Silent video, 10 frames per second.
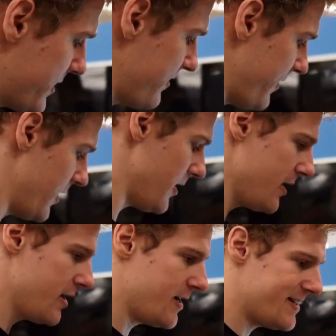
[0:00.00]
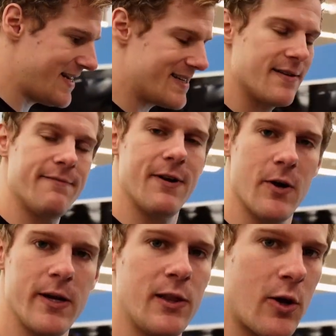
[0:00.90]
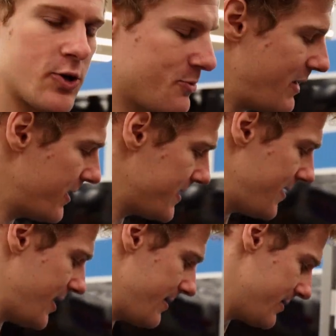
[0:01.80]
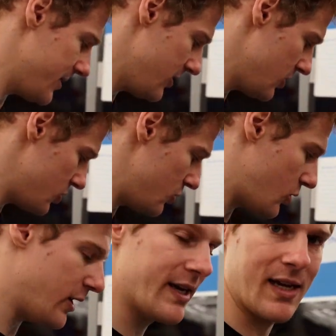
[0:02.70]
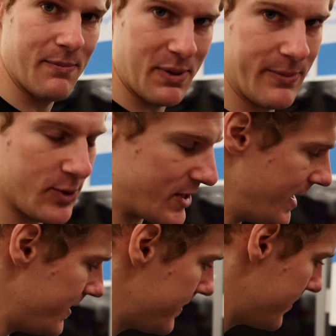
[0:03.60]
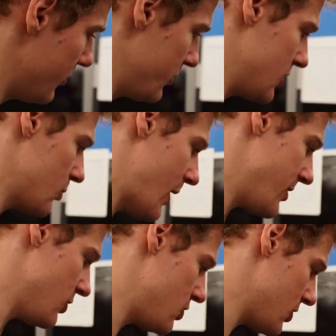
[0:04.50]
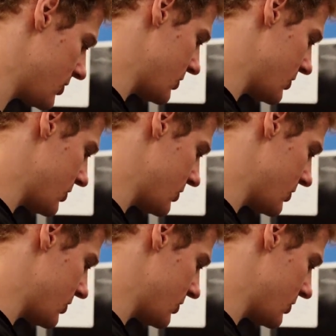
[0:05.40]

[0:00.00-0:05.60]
sphere takes a very large amount of time to click in people's heads, which is why you're just